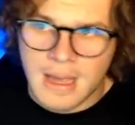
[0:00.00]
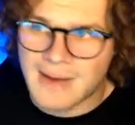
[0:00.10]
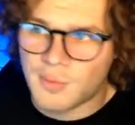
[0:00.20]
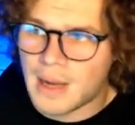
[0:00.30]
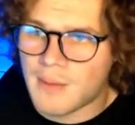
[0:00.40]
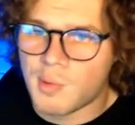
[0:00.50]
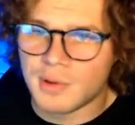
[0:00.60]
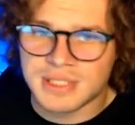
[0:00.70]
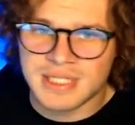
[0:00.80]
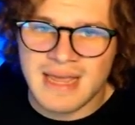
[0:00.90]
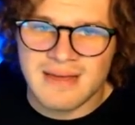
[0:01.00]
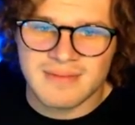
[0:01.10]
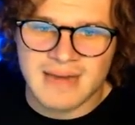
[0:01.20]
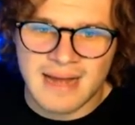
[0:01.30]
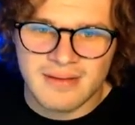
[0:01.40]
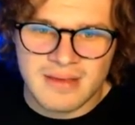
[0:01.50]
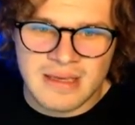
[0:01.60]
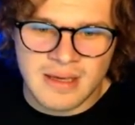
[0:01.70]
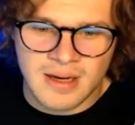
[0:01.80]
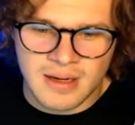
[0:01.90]
I will, I will say not
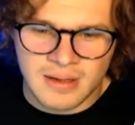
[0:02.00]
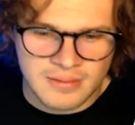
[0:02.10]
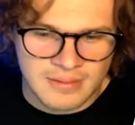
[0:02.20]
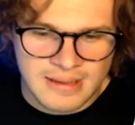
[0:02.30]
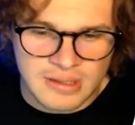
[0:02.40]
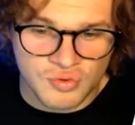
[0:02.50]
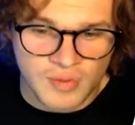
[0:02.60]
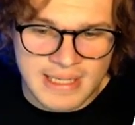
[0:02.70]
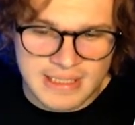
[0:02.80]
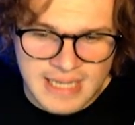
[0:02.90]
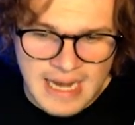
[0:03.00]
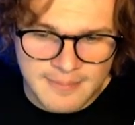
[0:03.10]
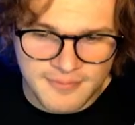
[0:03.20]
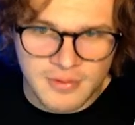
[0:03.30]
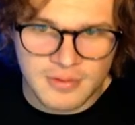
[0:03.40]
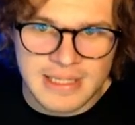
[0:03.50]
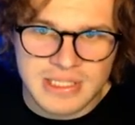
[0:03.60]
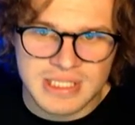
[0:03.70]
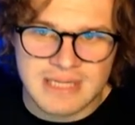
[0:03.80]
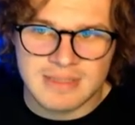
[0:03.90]
the uh, not the greatest comp for the
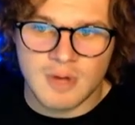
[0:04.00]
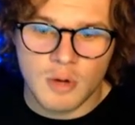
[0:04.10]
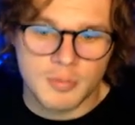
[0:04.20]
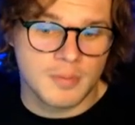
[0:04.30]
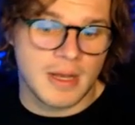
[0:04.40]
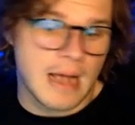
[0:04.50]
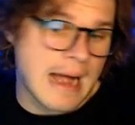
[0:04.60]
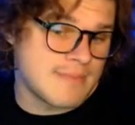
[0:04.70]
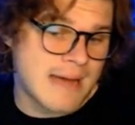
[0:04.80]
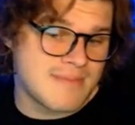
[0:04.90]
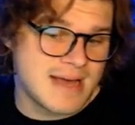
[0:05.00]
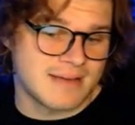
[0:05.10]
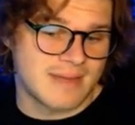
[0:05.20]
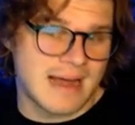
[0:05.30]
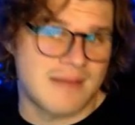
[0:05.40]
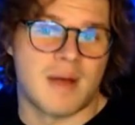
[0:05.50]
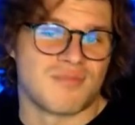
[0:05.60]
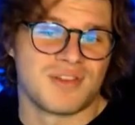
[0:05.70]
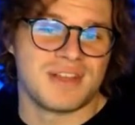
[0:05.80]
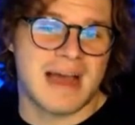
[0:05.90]
Legends theme team opener, but I'm not mad. I, I'm,
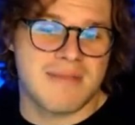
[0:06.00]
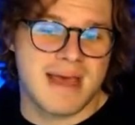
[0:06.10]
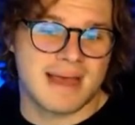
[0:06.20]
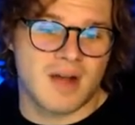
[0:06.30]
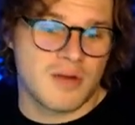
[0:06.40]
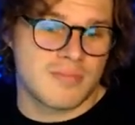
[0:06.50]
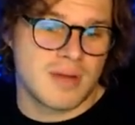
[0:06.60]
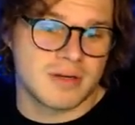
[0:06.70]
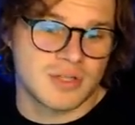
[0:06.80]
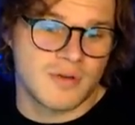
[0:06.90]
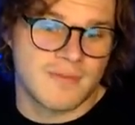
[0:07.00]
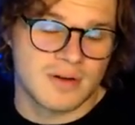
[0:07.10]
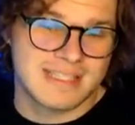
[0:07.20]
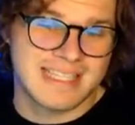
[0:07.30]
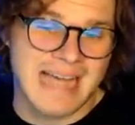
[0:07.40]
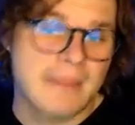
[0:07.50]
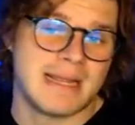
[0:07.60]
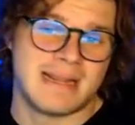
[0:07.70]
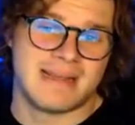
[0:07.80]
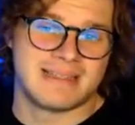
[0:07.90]
really not mad. Art Monk so far
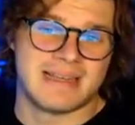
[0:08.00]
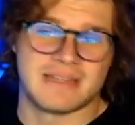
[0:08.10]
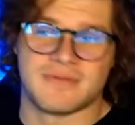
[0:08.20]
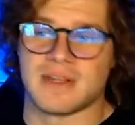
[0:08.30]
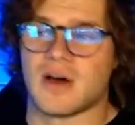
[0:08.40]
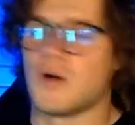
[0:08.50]
dominating today's video.